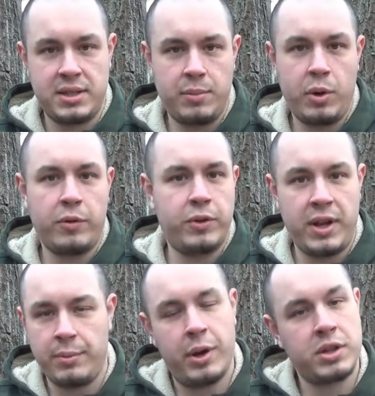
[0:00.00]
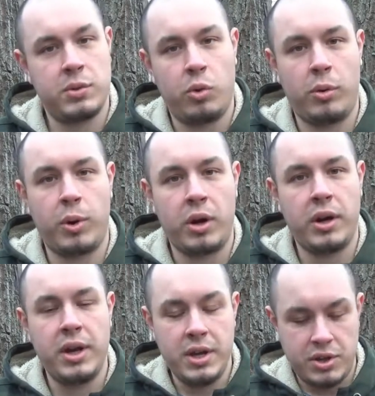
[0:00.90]
Zippo for 10 bucks at
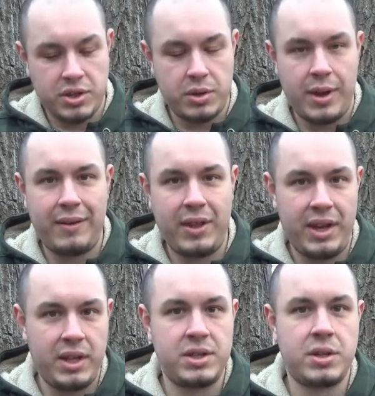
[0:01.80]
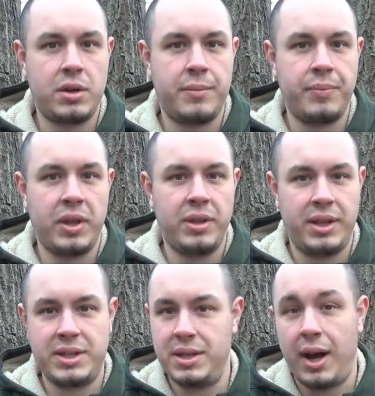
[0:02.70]
Walmart, just so you have that insert
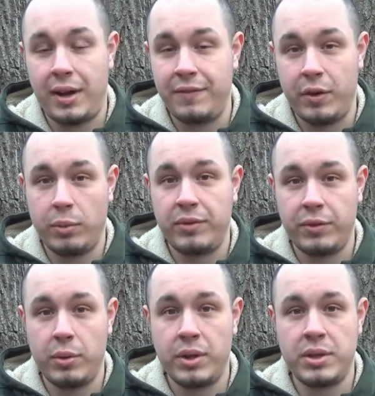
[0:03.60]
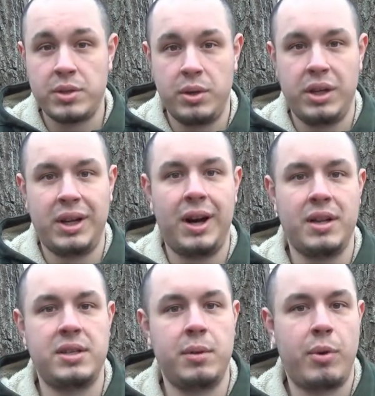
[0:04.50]
that's not filled with fluid, so you can
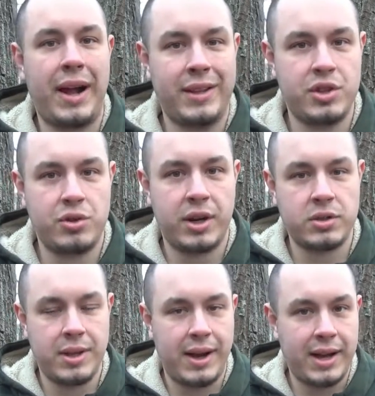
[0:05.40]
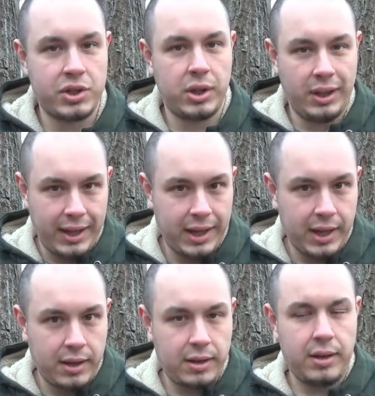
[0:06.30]
constantly practice tricks without actually
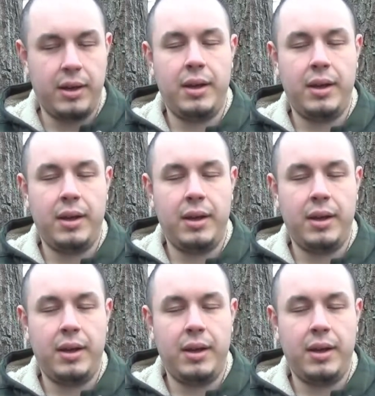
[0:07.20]
lighting it,